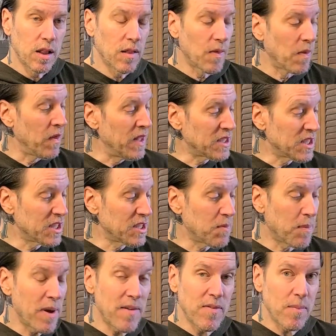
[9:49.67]
This is the
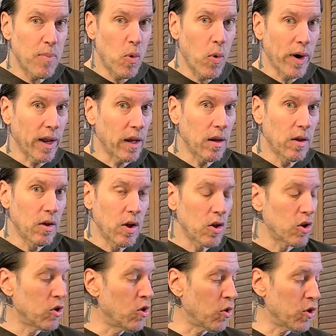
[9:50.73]
pivot point.
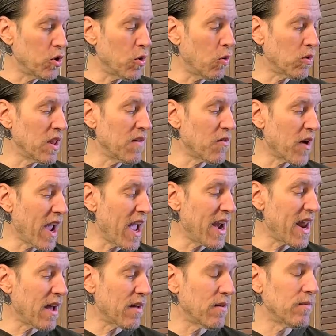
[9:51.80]
You don't leave your
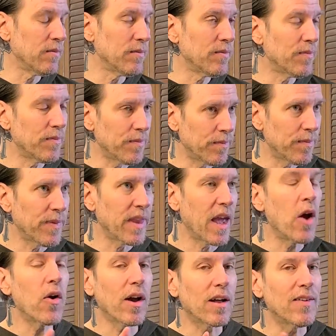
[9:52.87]
hand.
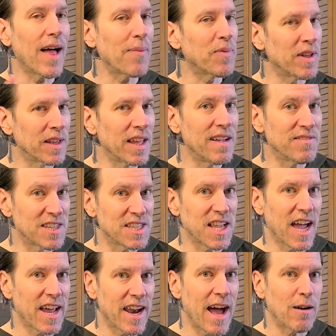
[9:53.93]
Eric Clapton leaves his
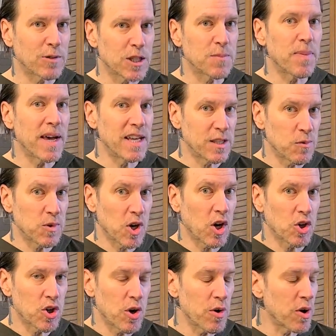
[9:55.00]
hand out in space, which I'll
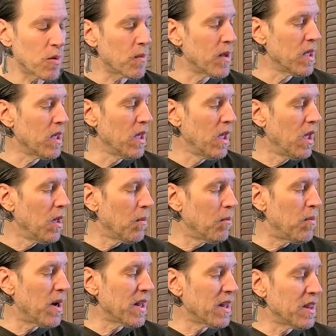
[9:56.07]
show you.
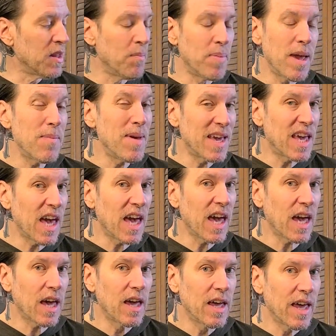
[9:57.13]
But the B.B.
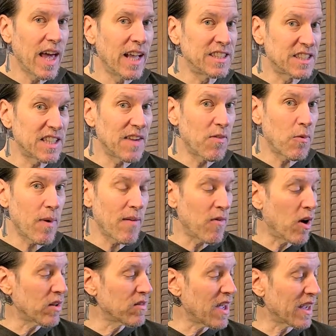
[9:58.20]
King and Stevie Ray
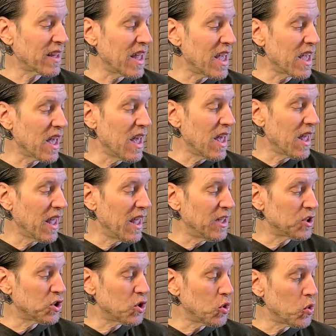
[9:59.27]
Vaughan technique
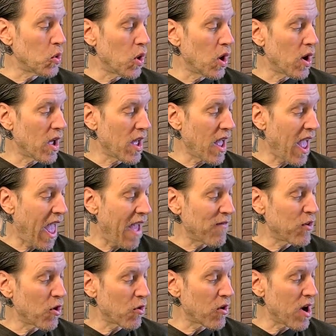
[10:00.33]
is to have
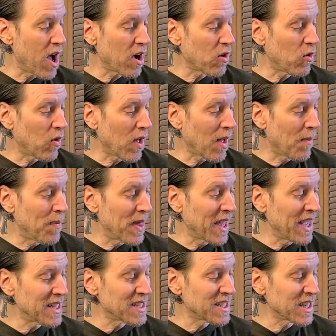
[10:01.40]
your knuckle up against the